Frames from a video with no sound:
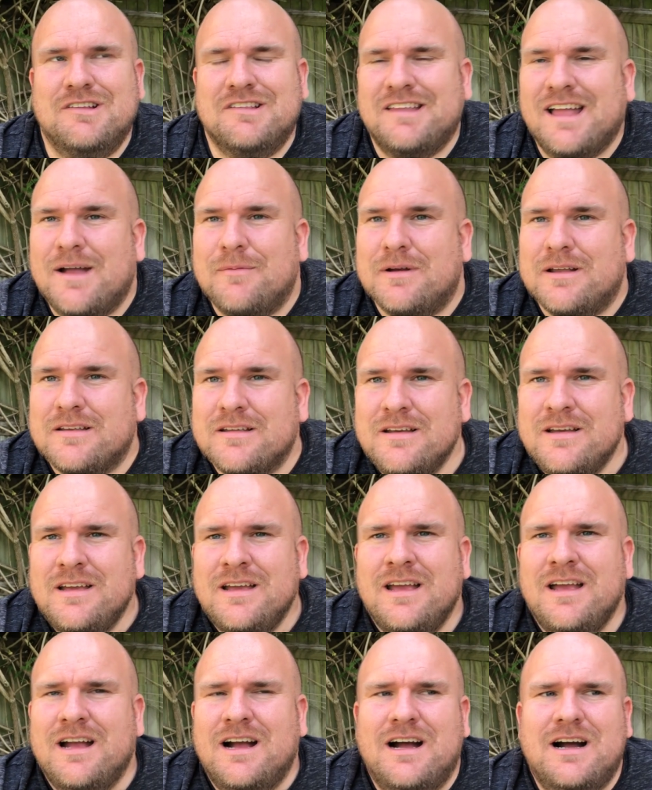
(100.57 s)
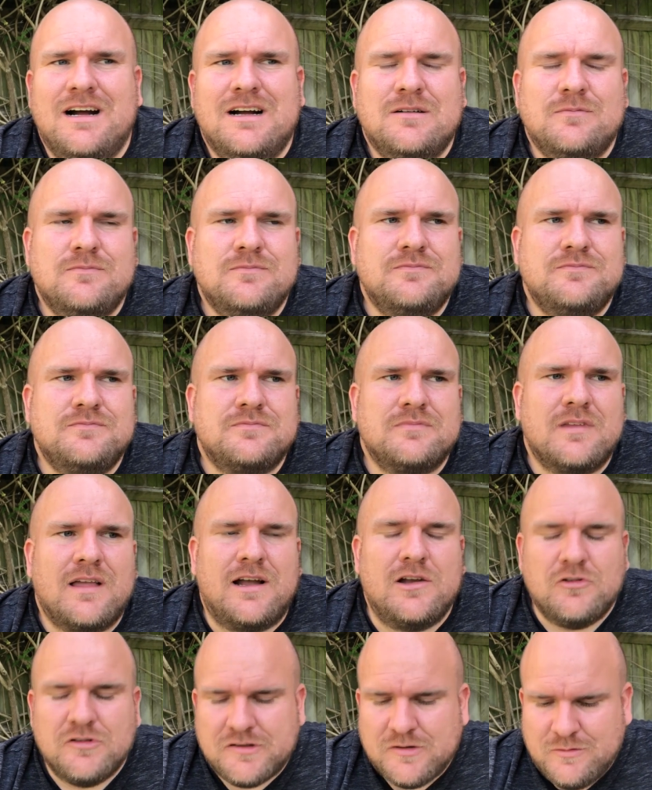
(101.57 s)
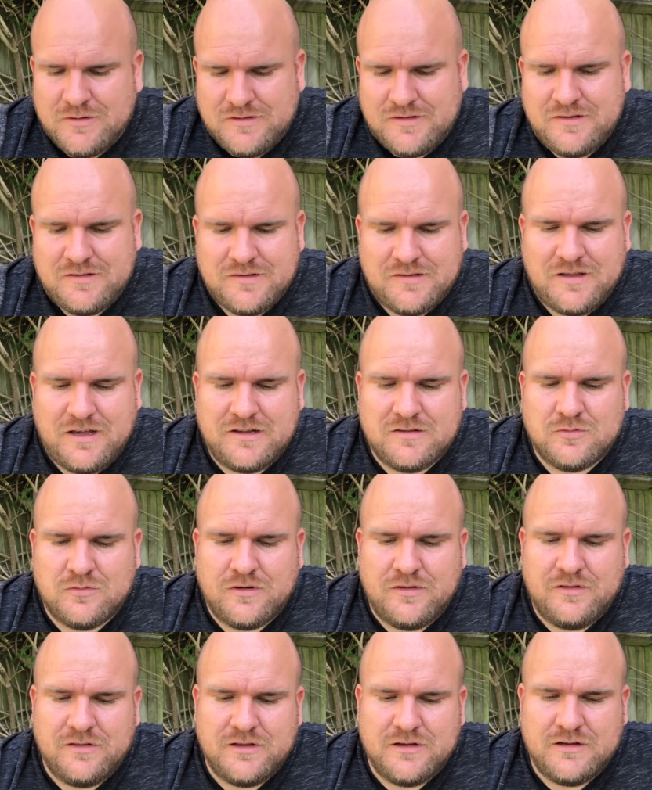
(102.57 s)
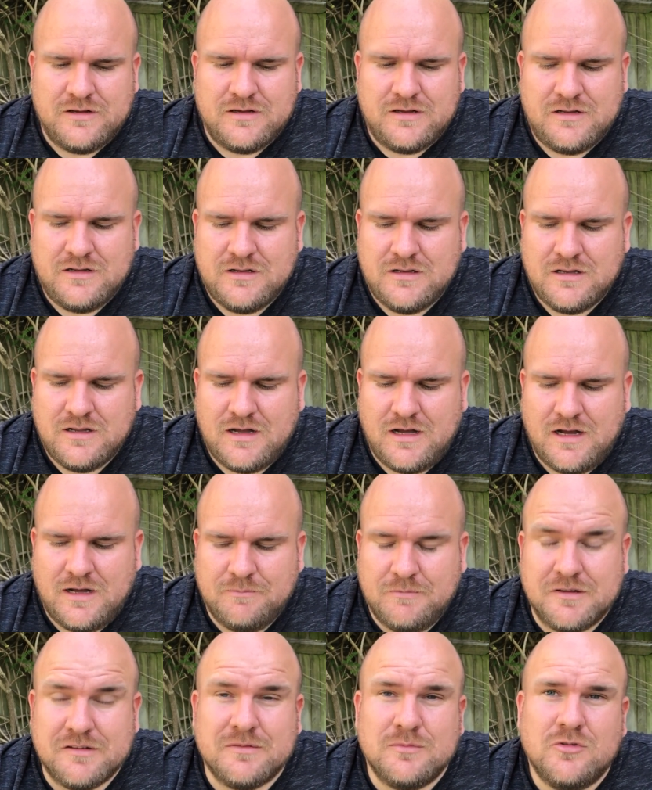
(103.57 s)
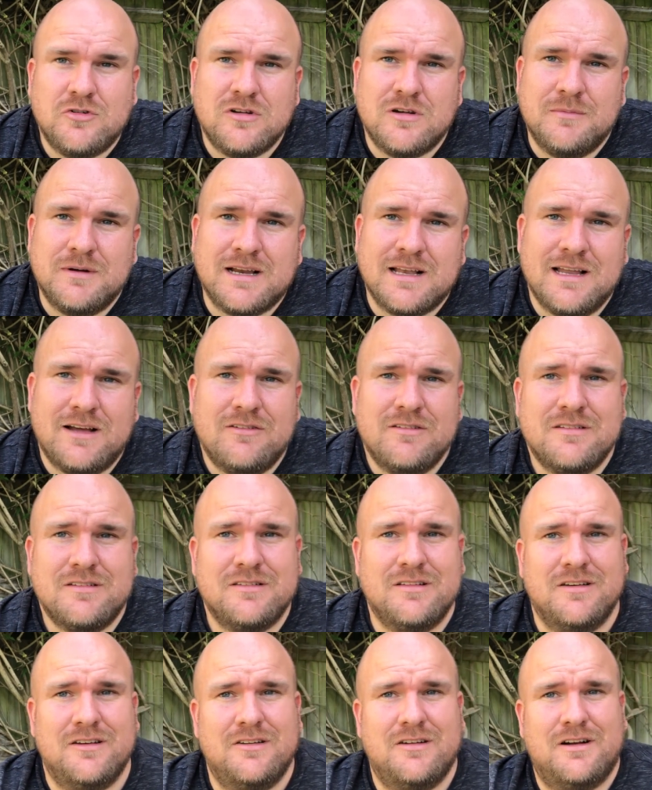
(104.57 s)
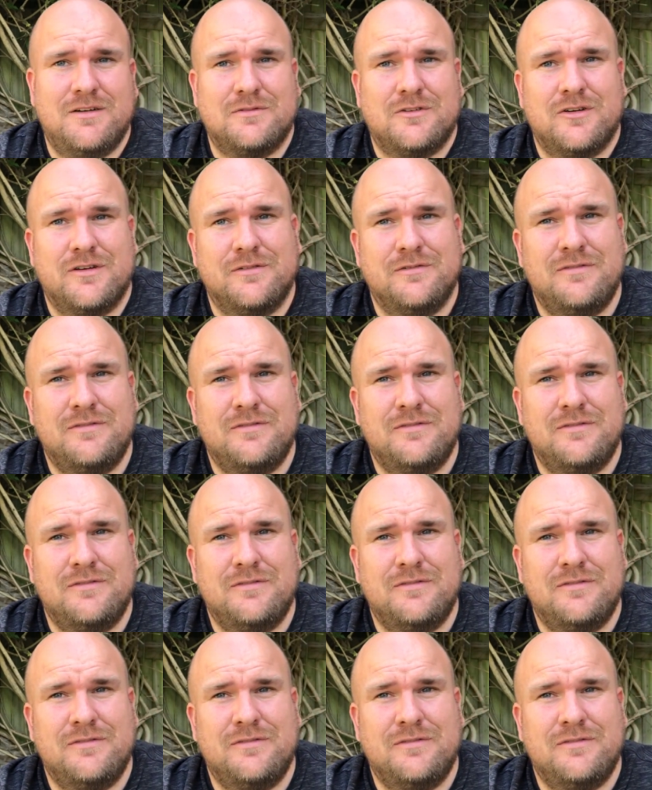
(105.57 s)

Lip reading: as damn it. I also wanted to test one of the smaller McLarens, so I've got a